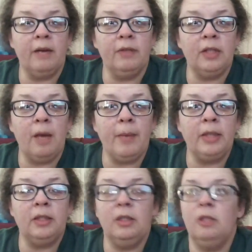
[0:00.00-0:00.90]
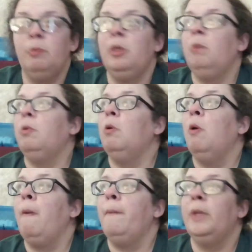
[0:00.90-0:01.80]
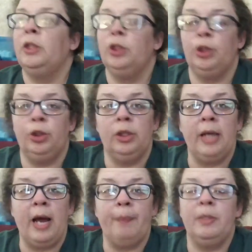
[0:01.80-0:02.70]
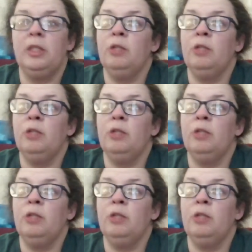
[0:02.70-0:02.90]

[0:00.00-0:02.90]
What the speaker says: every time I see these people, but this shouldn't happen.